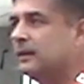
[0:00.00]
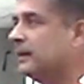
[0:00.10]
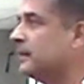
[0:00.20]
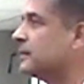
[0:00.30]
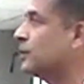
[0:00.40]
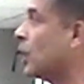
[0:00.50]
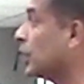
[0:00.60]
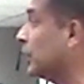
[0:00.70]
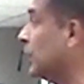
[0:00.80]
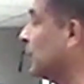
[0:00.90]
is
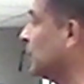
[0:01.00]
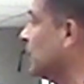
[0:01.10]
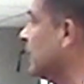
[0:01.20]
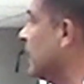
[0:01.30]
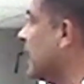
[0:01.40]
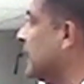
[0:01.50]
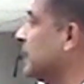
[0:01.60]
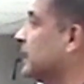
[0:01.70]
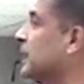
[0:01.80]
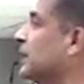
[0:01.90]
not new and
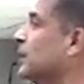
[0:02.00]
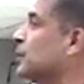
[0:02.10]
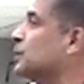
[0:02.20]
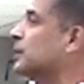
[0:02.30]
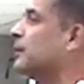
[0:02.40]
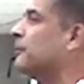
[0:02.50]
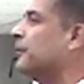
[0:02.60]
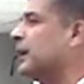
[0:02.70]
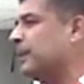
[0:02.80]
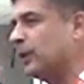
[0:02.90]
it continues in a
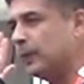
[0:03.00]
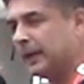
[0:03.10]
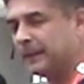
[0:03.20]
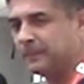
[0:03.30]
very big way.